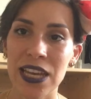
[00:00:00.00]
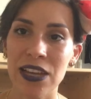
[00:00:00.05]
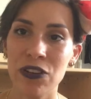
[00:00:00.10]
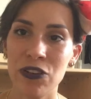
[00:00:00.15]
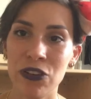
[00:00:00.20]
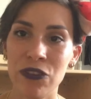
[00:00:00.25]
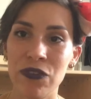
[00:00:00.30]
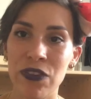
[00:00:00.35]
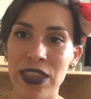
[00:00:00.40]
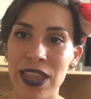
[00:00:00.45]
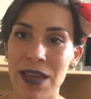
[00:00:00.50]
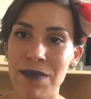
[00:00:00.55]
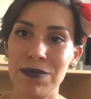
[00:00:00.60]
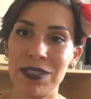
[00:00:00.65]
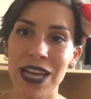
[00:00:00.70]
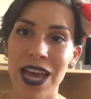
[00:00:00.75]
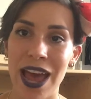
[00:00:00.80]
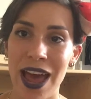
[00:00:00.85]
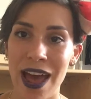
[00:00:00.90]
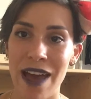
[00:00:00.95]
and good for them
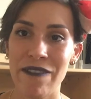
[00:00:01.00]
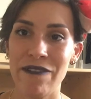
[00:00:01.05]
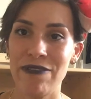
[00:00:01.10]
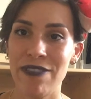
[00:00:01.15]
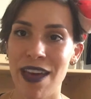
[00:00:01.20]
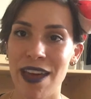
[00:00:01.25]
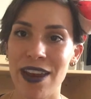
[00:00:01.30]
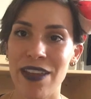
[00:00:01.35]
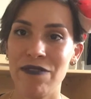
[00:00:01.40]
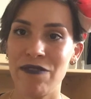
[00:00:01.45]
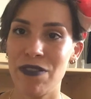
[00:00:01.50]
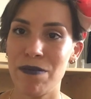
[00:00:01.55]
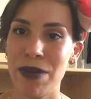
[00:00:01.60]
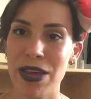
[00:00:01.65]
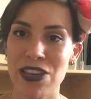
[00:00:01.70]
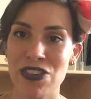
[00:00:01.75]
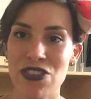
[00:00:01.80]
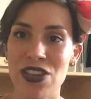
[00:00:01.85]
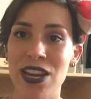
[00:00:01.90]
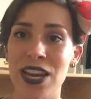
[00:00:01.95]
to have that
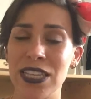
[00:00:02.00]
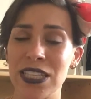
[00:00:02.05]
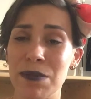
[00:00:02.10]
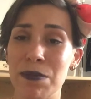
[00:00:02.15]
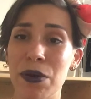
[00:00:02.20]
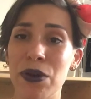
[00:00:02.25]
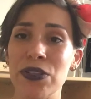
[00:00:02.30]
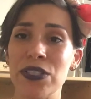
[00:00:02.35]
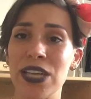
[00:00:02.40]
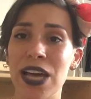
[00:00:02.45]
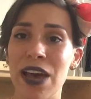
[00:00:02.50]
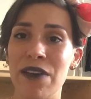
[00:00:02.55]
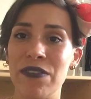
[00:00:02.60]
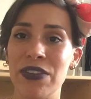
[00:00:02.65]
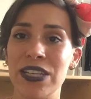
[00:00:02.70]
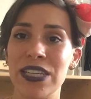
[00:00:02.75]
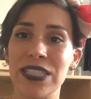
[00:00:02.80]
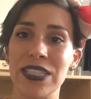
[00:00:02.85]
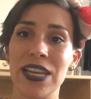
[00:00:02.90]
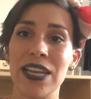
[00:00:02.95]
information, as opposed to having
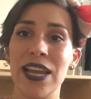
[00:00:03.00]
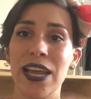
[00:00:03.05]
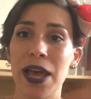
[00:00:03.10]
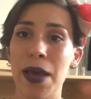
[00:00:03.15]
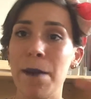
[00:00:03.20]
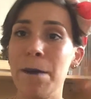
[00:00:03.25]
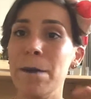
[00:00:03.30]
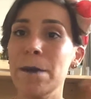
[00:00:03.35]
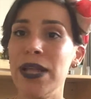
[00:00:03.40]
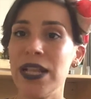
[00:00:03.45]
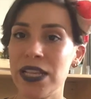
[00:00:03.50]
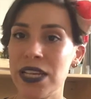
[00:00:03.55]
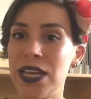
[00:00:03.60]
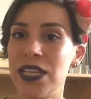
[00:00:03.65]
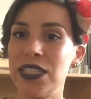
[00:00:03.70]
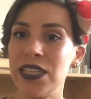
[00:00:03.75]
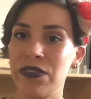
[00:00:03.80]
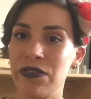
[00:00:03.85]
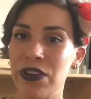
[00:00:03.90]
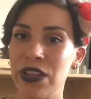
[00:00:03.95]
to send like a million
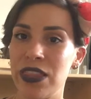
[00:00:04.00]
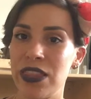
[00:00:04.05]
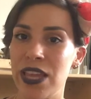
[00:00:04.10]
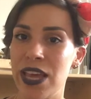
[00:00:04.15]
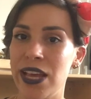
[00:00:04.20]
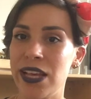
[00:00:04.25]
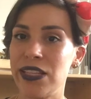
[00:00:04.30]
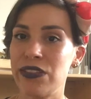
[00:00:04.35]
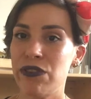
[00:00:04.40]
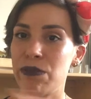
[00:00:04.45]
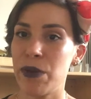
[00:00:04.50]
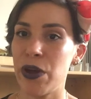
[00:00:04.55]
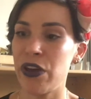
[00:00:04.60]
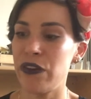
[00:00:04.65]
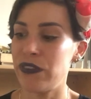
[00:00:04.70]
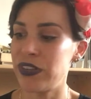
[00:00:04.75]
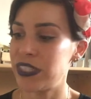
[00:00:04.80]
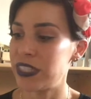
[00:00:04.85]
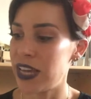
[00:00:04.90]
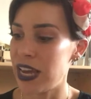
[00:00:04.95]
different things from
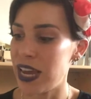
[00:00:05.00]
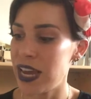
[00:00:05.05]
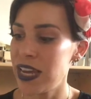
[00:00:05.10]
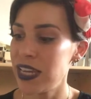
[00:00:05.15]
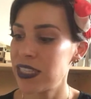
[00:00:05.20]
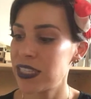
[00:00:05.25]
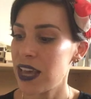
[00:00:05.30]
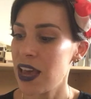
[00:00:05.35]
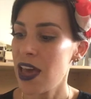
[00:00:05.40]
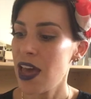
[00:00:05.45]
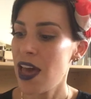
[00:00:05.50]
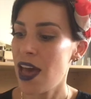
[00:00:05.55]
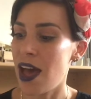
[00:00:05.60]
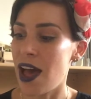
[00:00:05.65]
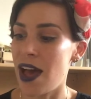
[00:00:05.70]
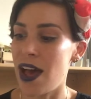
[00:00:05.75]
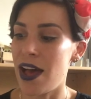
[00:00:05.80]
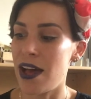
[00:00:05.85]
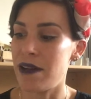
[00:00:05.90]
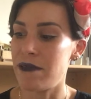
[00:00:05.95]
overseas.
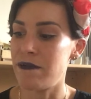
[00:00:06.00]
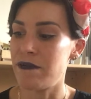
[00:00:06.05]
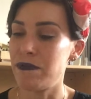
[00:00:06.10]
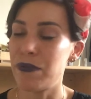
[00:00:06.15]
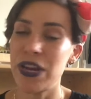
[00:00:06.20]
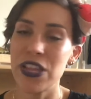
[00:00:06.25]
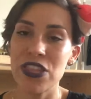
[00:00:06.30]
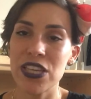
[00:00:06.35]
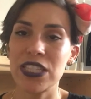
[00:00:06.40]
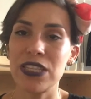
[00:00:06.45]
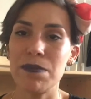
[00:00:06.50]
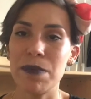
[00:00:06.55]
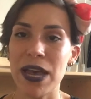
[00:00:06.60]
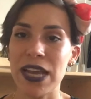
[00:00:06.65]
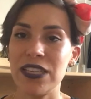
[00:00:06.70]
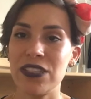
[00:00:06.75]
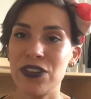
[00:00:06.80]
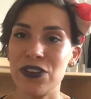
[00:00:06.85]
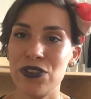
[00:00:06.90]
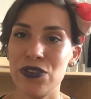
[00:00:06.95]
But it just
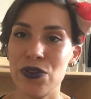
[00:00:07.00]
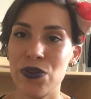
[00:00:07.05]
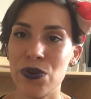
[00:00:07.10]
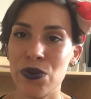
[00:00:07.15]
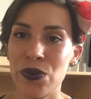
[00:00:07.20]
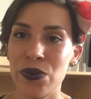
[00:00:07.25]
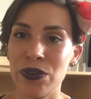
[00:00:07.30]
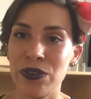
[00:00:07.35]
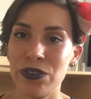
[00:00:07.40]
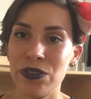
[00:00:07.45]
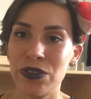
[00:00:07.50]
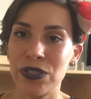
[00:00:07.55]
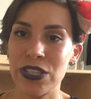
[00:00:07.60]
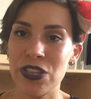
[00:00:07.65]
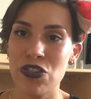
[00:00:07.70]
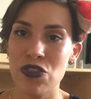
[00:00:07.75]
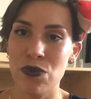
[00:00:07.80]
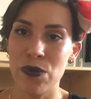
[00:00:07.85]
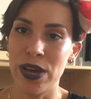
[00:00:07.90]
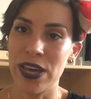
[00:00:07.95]
depends on your
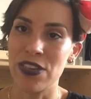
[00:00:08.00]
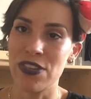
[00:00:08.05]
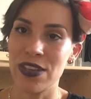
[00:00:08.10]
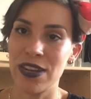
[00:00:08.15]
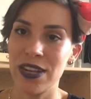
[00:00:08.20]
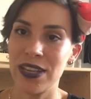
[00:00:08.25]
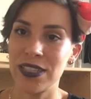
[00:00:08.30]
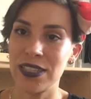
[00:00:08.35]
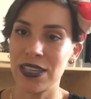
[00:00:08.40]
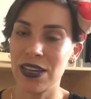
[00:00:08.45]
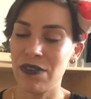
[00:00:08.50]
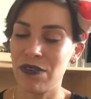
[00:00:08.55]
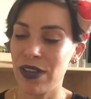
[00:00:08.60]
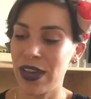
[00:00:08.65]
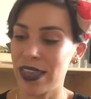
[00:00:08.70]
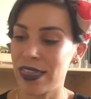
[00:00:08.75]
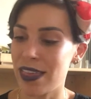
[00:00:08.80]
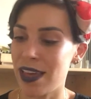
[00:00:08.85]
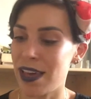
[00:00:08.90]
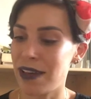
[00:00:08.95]
situation and stuff
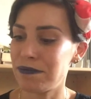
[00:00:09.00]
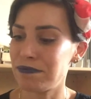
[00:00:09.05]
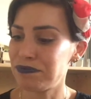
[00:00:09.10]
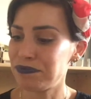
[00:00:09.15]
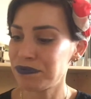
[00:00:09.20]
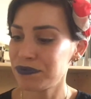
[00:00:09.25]
like that.